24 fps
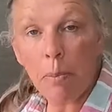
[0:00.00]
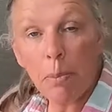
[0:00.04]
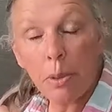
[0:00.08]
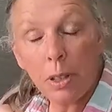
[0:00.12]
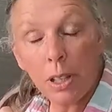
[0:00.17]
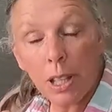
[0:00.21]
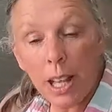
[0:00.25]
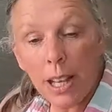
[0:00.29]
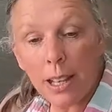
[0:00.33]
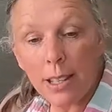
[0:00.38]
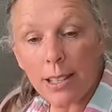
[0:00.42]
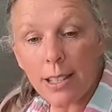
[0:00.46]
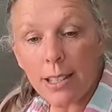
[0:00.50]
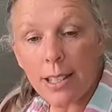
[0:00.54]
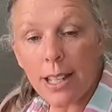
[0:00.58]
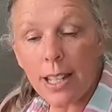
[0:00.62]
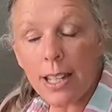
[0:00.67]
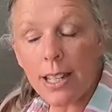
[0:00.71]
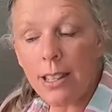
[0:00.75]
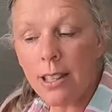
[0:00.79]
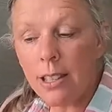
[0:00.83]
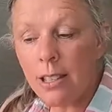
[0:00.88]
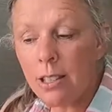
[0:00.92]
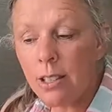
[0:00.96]
Plus,
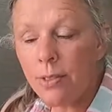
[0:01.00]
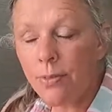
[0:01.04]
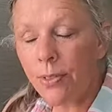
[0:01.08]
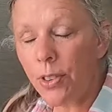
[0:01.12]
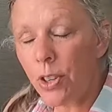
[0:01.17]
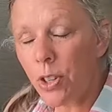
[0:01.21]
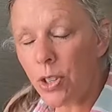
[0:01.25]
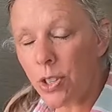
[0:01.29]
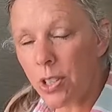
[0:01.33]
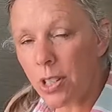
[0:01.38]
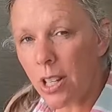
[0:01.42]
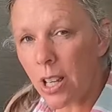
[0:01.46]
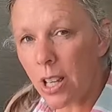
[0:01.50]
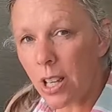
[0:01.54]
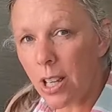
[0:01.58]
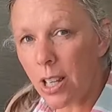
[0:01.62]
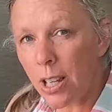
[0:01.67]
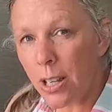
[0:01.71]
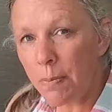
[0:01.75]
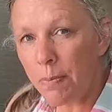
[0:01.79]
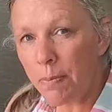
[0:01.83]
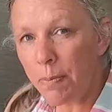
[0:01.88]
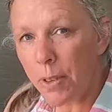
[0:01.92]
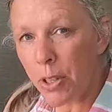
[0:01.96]
in this first
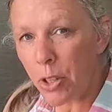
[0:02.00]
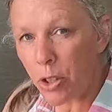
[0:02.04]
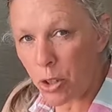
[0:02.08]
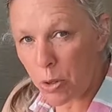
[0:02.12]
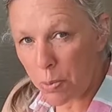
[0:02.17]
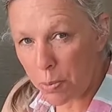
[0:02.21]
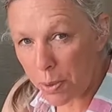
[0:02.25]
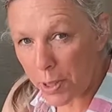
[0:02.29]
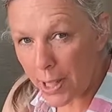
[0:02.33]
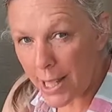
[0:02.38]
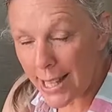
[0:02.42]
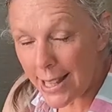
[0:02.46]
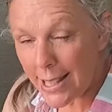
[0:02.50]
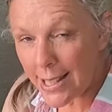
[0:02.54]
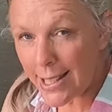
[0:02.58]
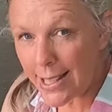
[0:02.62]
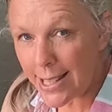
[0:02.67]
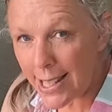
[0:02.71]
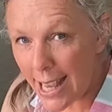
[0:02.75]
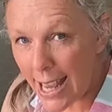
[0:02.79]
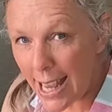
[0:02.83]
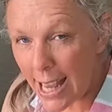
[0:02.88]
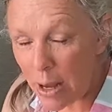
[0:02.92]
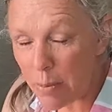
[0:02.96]
time that you play
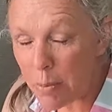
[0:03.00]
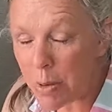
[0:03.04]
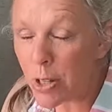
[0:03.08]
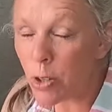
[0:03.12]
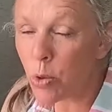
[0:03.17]
this game,